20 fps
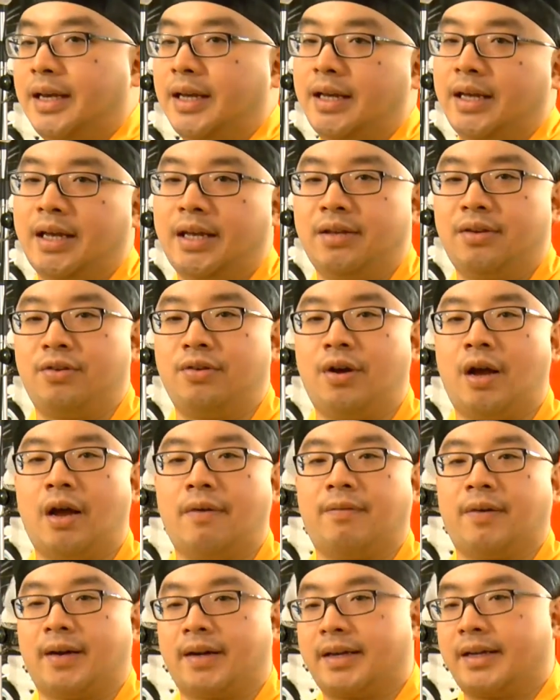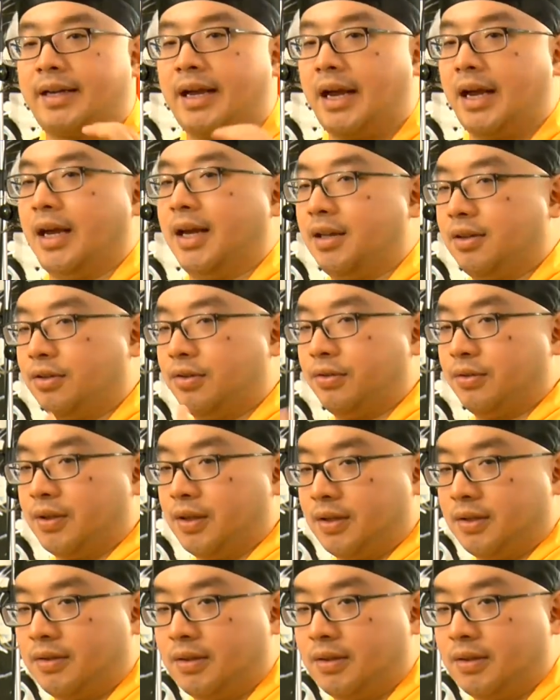and you have a gay to this